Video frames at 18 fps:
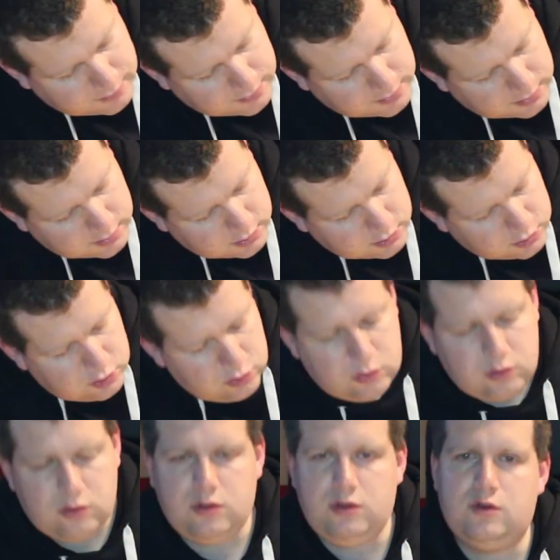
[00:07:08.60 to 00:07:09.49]
another
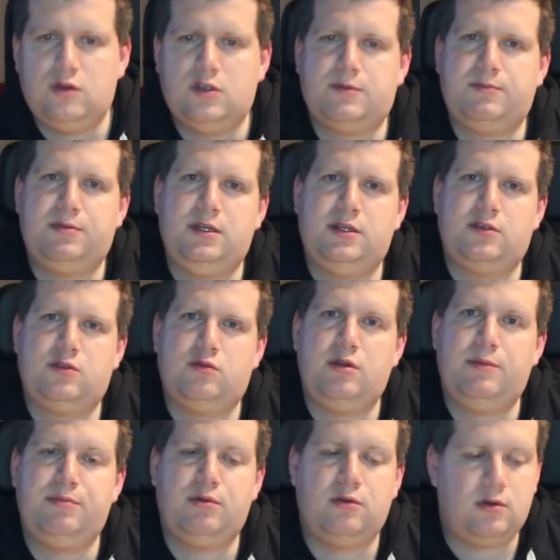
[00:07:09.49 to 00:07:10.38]
2 USB
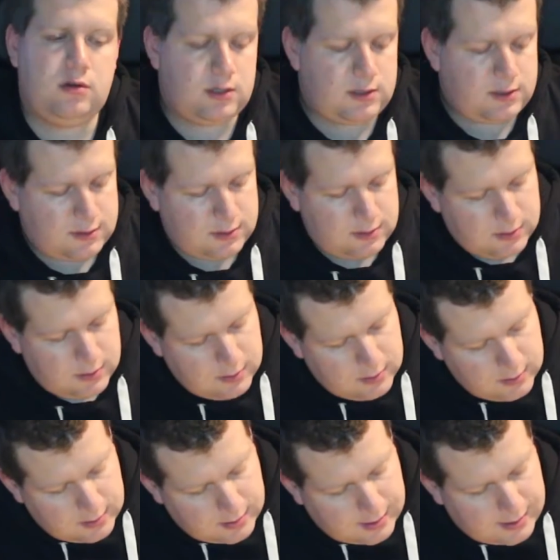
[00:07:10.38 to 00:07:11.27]
3 ports
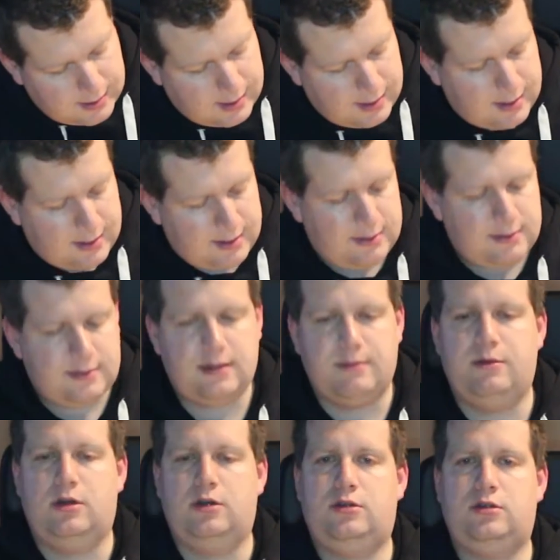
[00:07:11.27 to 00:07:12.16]
and
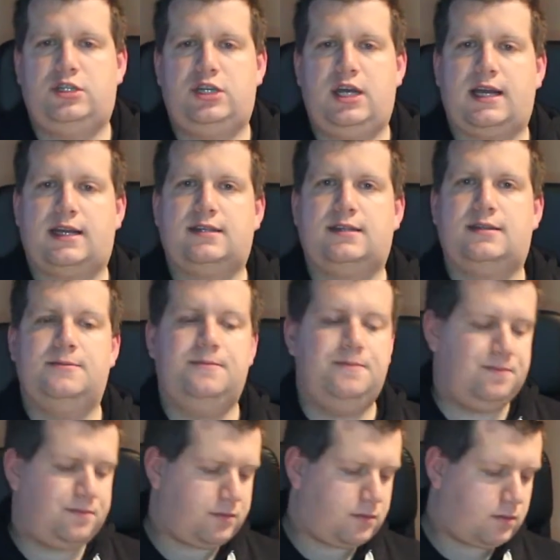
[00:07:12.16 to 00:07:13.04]
some audio jacks.
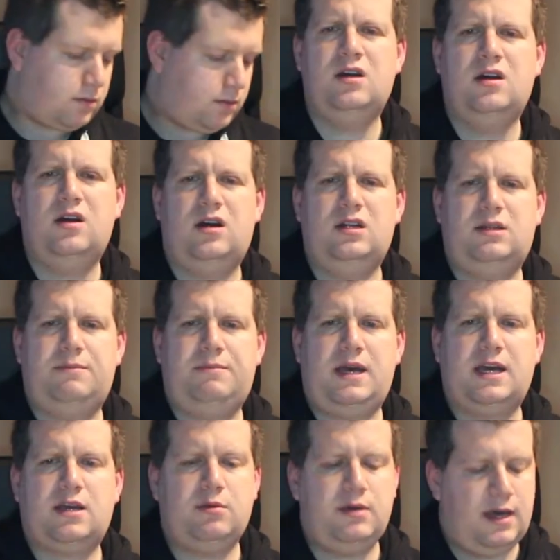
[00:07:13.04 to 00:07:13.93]
On the
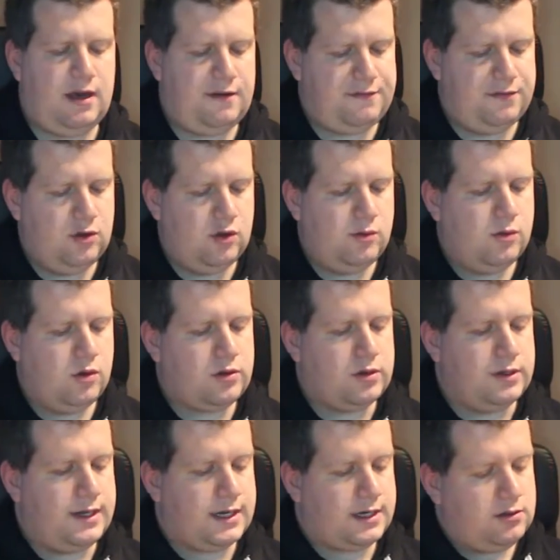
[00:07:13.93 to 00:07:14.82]
back we have no more
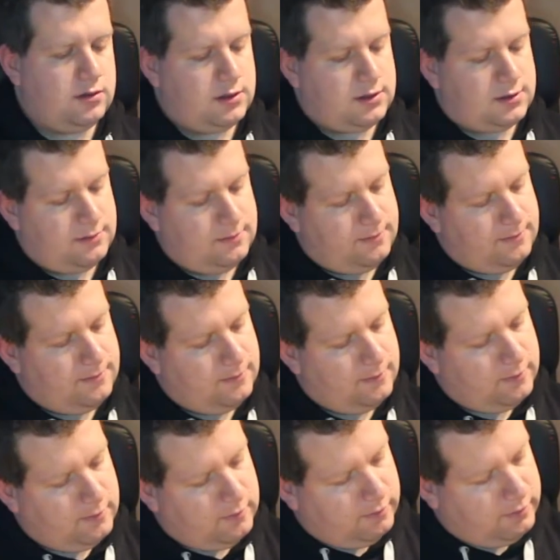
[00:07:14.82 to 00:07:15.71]
connectors.
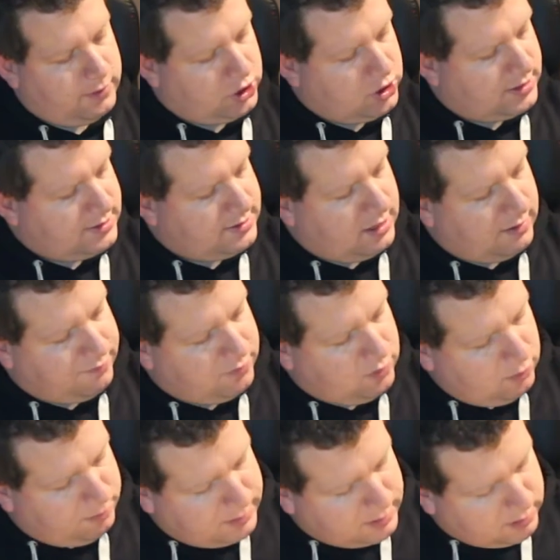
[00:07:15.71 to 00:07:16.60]
We just have
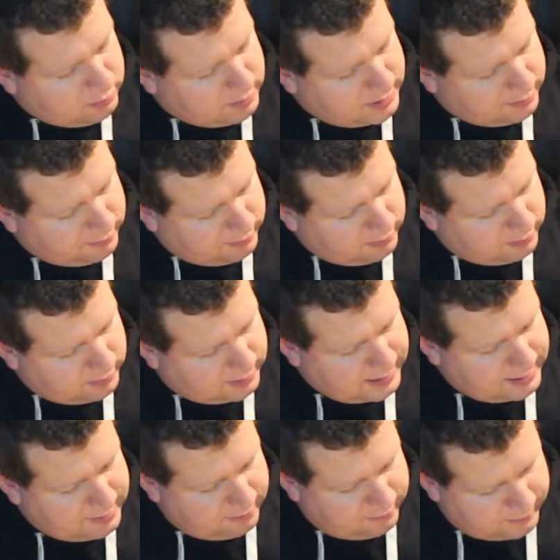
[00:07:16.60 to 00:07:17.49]
2 big red